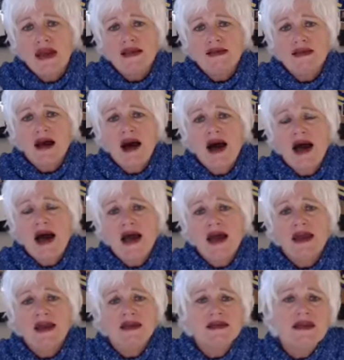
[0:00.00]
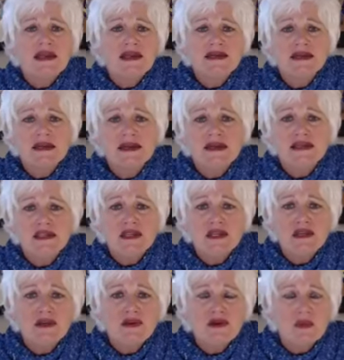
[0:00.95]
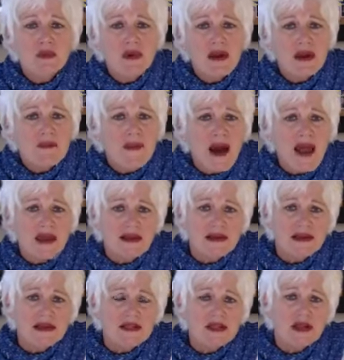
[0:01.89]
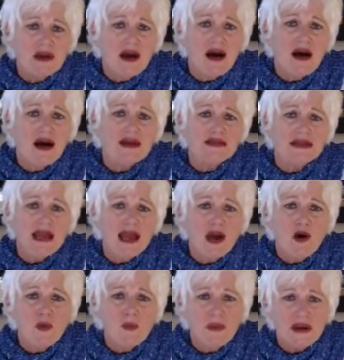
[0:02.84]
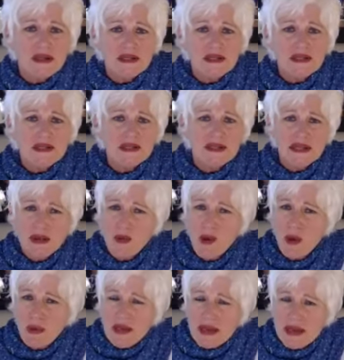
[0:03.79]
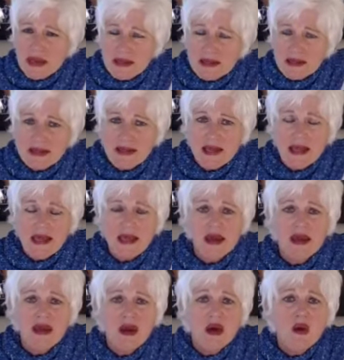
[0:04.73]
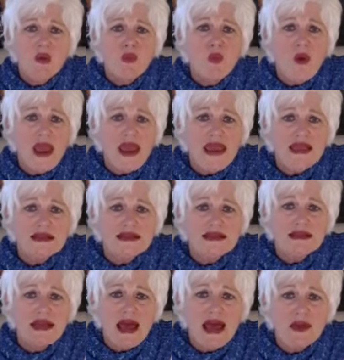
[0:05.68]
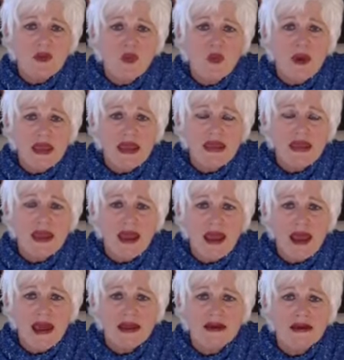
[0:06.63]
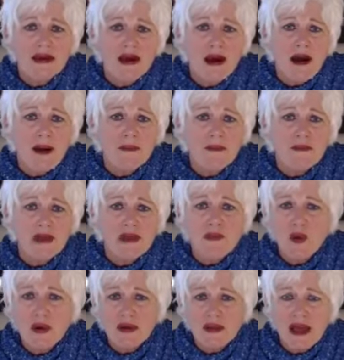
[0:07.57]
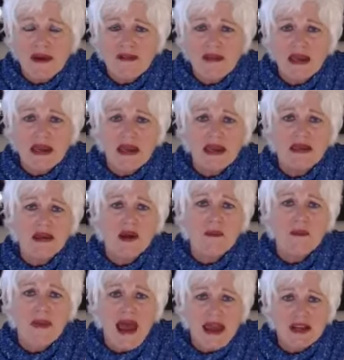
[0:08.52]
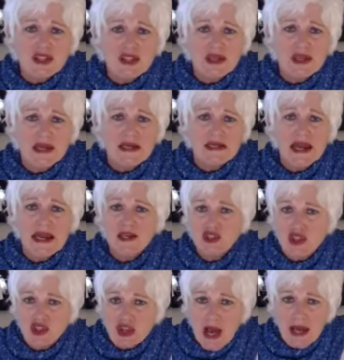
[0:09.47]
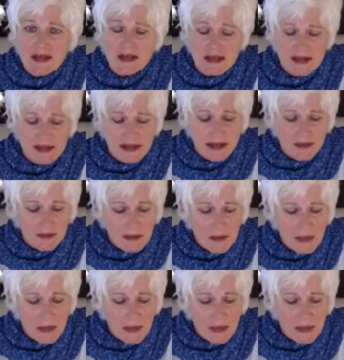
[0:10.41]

and I need to continue to pray mightily to God to help us to see what we need to see, ways that we can um, be more loving and compassionate and just.